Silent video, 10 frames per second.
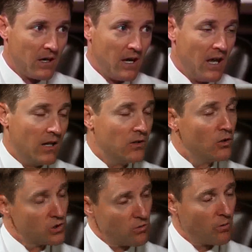And
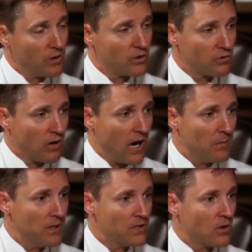usually what we
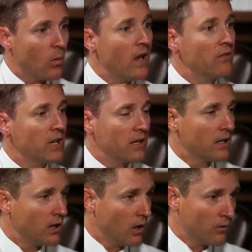describe is a way of
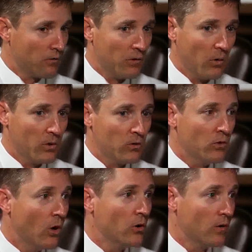taking care of your foot when you
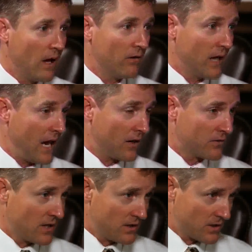know you have lack of
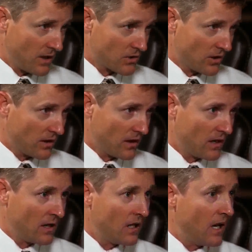sensation.
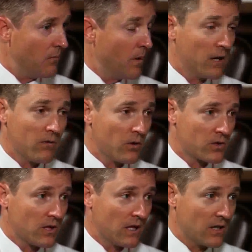And many of those
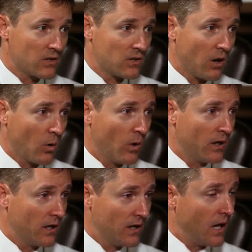things are what
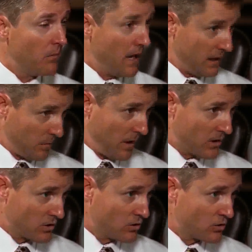a diabetic
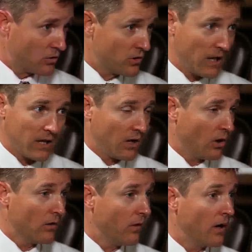patient should take care
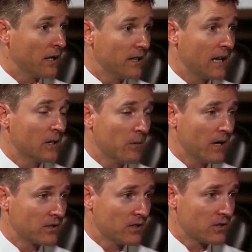of on a daily
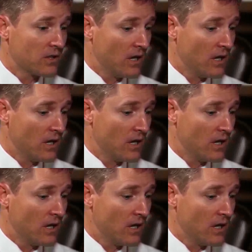basis.